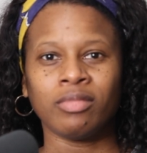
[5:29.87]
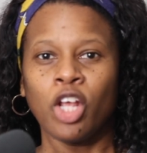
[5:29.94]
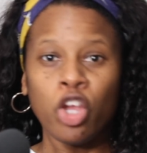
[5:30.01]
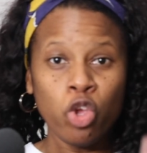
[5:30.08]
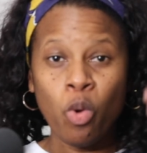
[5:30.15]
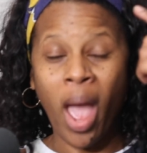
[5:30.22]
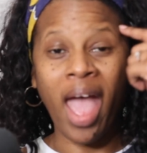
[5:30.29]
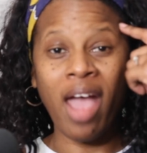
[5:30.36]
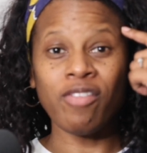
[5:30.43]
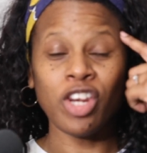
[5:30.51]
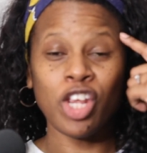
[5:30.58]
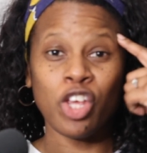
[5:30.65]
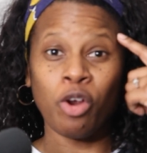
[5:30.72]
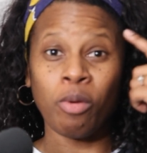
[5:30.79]
You have
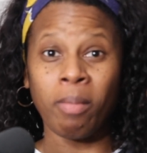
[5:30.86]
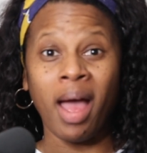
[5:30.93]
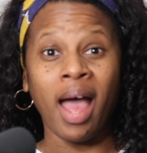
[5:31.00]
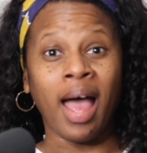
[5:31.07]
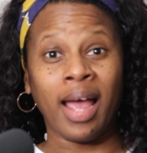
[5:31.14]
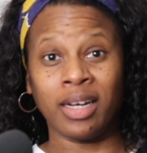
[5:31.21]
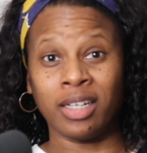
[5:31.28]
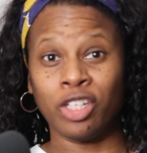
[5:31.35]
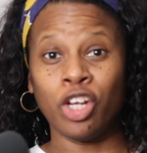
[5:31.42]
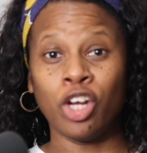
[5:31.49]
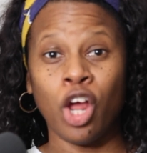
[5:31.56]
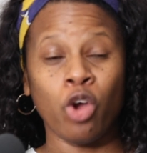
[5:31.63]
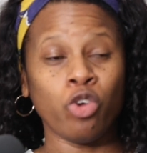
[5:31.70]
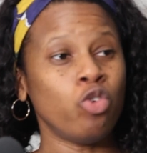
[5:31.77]
it in your mind,
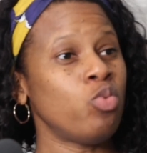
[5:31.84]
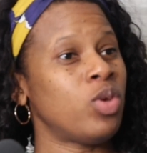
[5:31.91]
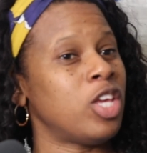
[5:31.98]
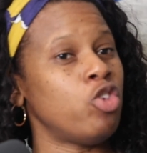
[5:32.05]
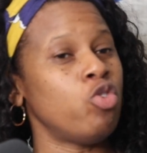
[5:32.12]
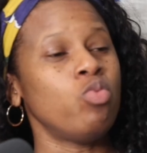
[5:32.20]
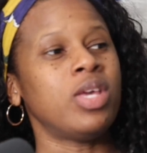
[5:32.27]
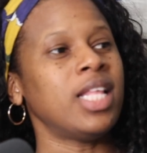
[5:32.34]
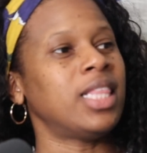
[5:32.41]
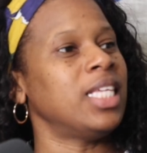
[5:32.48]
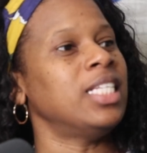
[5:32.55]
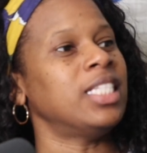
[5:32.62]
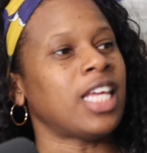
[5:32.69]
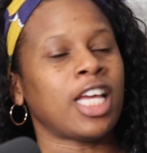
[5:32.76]
you get
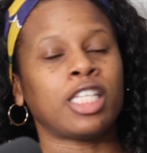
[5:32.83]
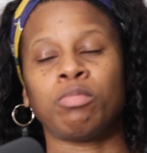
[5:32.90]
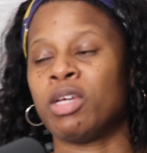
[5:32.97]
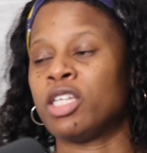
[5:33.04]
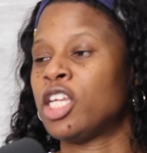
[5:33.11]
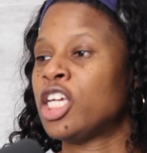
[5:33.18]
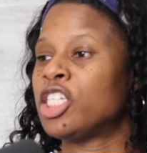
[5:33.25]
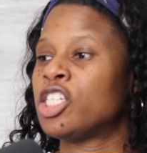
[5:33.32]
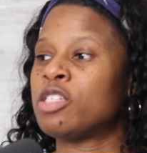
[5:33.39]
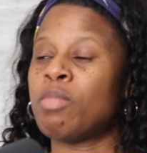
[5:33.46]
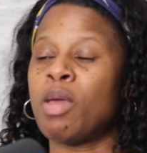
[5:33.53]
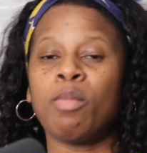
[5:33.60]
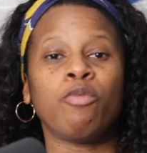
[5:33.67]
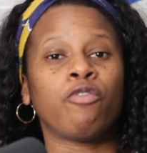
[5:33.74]
these expectations
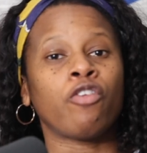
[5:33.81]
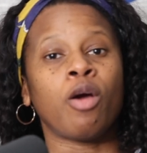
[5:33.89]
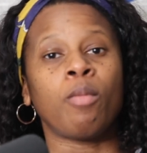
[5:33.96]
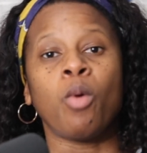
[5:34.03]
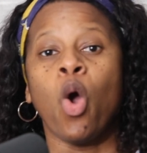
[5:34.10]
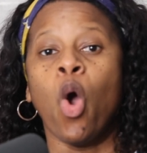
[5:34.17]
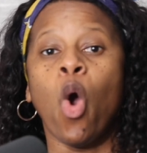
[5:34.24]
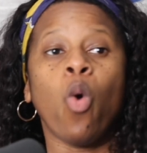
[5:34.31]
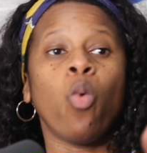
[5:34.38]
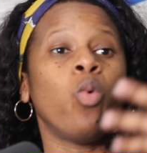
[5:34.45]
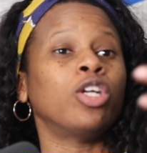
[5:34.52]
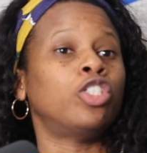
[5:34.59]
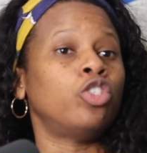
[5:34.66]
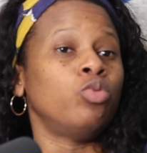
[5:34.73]
maybe from
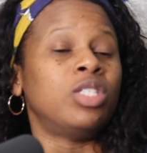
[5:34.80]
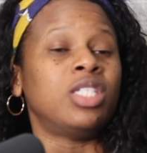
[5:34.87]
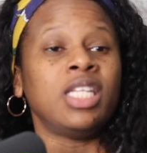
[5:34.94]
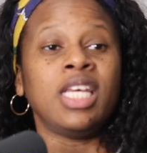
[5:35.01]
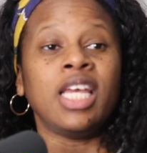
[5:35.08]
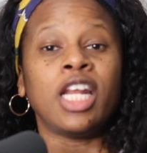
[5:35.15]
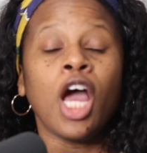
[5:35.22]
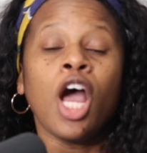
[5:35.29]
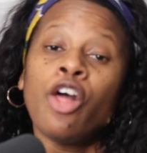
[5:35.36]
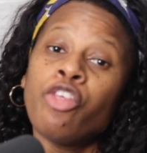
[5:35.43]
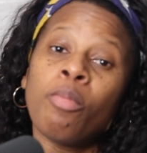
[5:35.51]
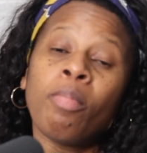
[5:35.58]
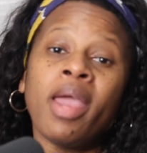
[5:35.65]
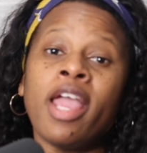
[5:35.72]
what you see in
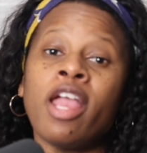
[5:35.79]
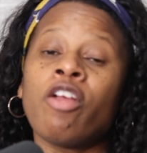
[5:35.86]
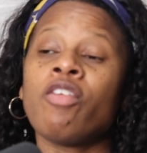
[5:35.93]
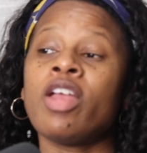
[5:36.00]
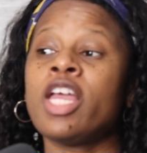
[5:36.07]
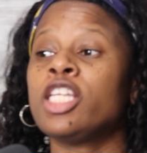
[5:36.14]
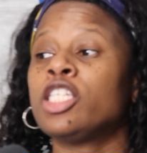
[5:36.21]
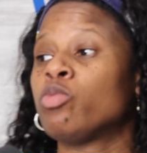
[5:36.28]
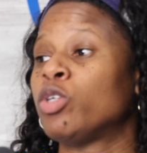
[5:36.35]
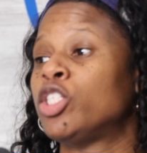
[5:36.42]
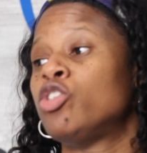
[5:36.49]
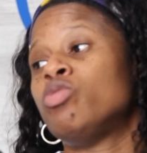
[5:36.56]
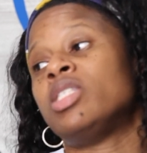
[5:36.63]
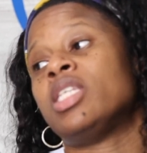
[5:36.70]
other parents,
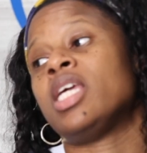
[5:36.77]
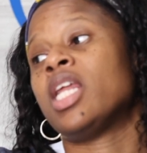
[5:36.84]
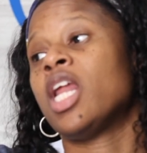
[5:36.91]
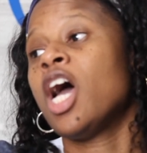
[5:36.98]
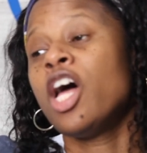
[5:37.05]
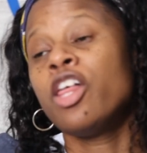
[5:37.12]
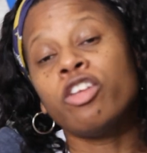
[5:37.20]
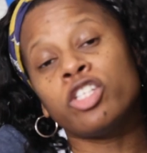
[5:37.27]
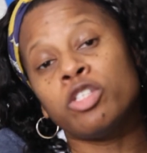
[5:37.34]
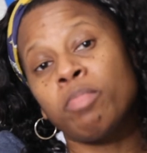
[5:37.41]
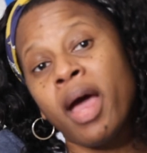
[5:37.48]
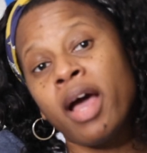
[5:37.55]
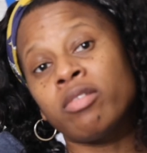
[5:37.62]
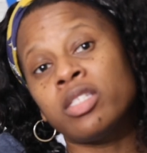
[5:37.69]
what you see in other
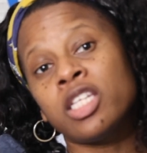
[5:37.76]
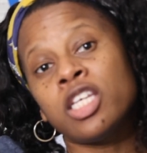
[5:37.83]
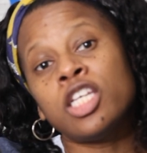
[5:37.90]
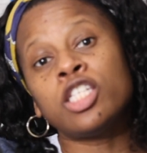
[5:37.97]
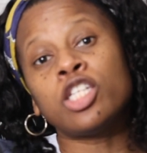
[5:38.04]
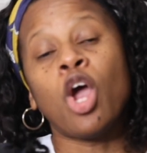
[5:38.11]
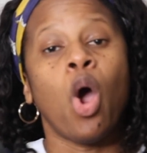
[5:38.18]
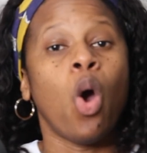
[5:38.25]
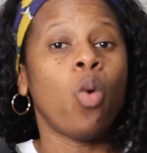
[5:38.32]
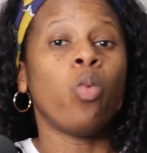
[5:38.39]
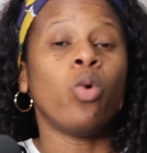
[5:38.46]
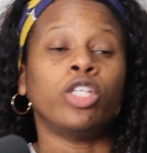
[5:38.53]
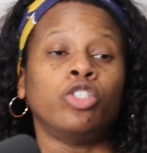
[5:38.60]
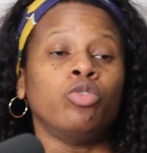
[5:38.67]
spouses,
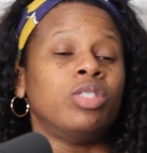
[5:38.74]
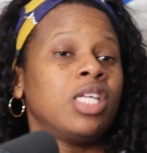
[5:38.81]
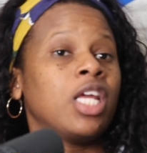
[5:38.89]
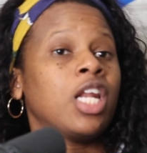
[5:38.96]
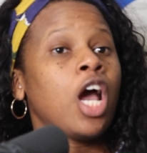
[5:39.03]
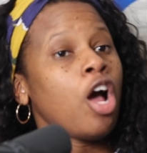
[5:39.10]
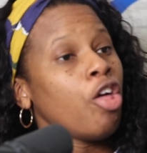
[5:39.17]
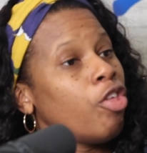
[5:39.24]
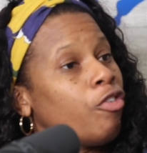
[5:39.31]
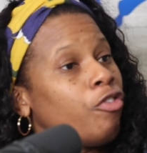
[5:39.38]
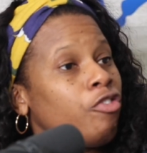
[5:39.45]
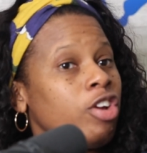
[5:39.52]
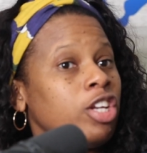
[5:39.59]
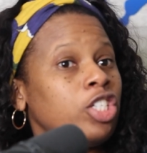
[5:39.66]
what you see in other
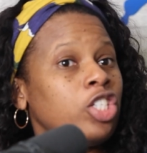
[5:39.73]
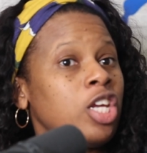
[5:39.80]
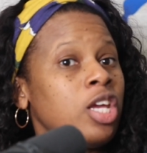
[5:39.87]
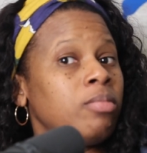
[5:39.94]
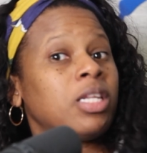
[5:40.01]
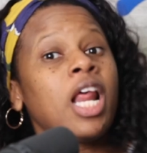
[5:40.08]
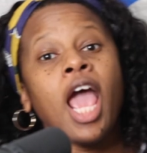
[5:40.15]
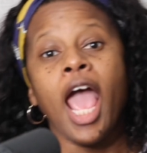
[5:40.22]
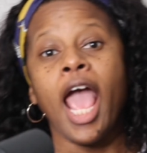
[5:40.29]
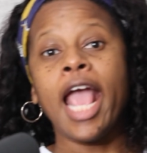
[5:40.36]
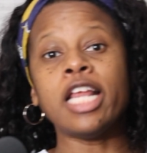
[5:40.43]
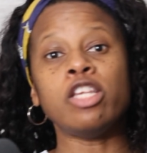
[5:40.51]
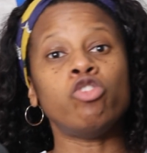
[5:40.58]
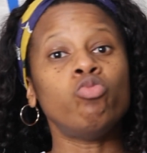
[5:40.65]
friendships,
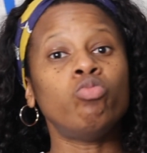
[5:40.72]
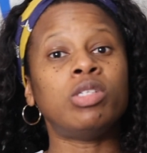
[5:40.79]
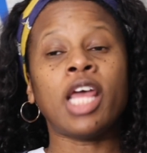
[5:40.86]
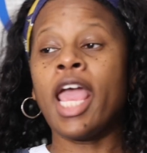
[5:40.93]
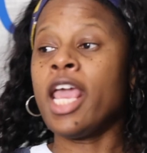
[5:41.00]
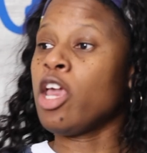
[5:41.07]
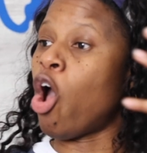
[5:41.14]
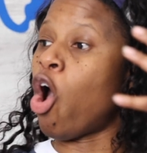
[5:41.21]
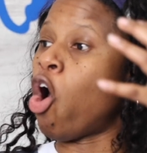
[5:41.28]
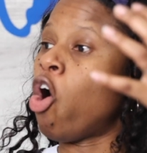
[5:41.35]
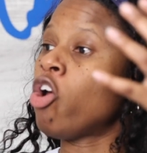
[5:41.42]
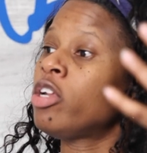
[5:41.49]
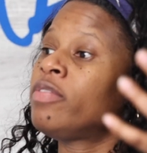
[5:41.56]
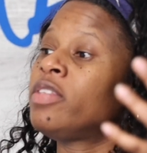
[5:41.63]
and you take
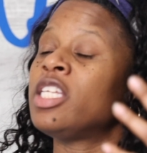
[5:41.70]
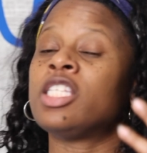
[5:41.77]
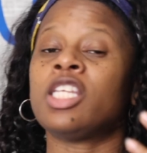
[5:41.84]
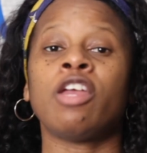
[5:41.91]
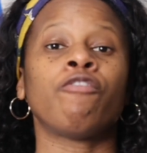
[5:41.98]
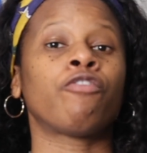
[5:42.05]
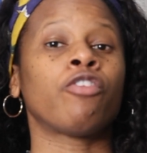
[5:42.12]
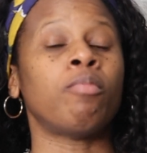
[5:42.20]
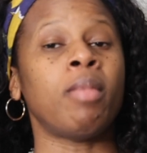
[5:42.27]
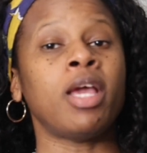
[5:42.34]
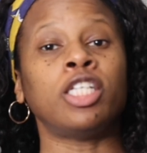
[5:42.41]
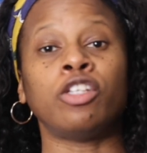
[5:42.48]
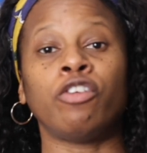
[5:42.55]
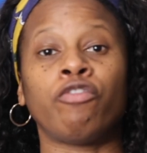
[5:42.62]
all of this
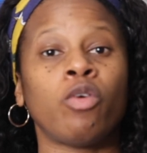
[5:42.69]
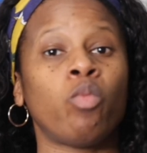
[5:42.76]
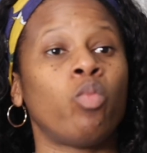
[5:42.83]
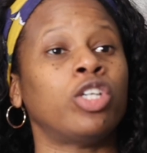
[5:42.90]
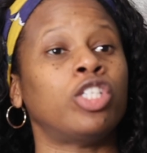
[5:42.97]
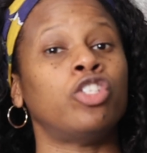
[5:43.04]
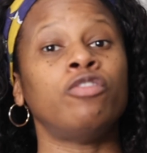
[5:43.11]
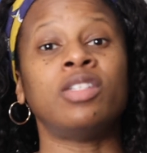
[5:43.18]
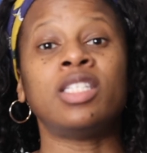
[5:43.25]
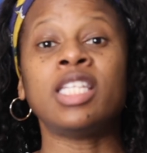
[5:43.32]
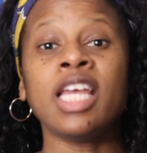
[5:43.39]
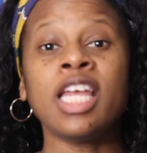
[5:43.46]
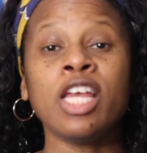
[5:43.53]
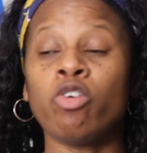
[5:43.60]
information from what you've
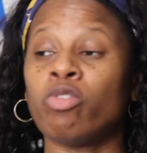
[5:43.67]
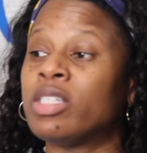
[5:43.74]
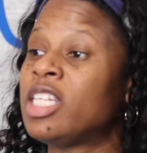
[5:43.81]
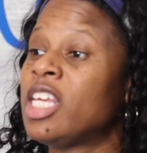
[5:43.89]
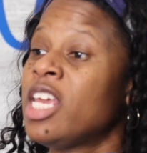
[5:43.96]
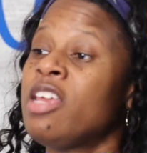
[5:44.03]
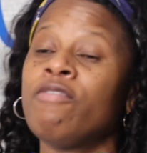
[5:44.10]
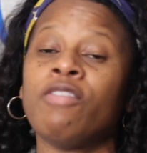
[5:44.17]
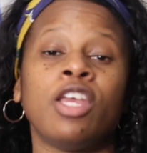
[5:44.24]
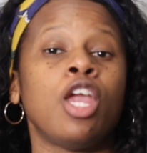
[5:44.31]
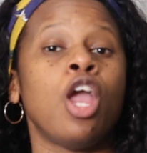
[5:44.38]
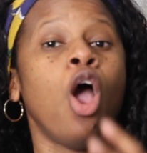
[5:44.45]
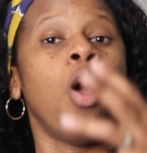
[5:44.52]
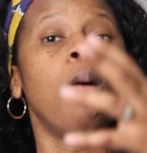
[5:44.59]
seen on
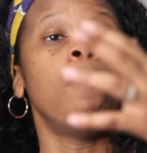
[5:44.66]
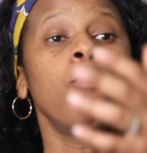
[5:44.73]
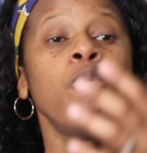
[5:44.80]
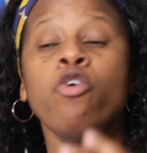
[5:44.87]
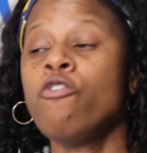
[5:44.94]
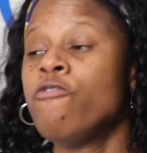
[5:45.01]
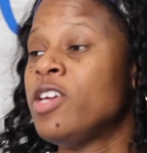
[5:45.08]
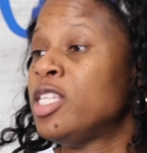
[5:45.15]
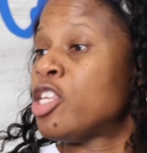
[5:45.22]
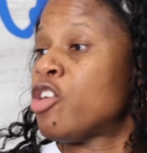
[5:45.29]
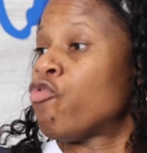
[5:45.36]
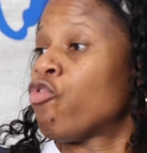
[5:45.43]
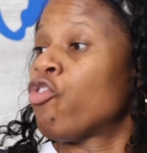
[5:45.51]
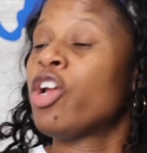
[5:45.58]
TV, movies,
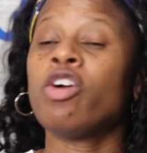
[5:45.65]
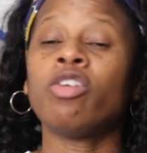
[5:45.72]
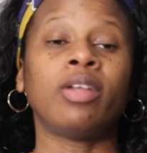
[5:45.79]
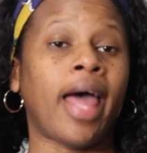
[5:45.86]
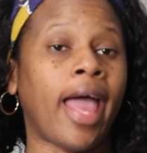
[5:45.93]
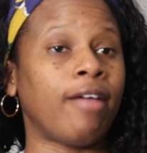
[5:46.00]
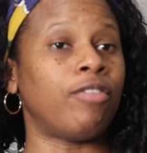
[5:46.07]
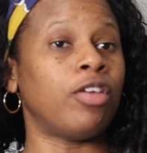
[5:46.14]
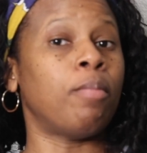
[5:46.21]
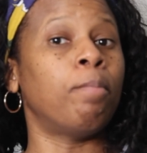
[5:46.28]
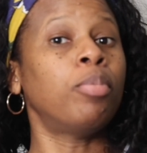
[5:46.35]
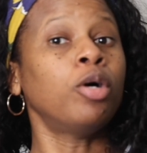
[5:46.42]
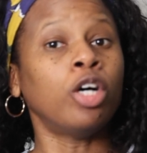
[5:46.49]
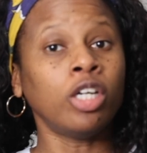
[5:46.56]
in real life, in
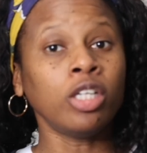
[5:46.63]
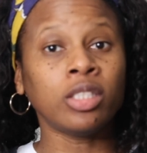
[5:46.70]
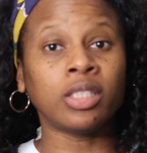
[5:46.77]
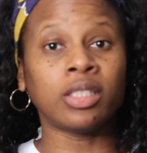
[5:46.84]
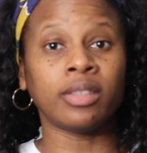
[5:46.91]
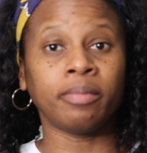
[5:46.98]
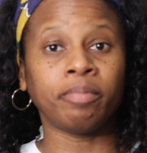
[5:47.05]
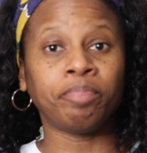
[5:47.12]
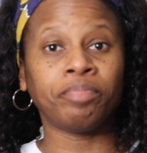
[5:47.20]
books.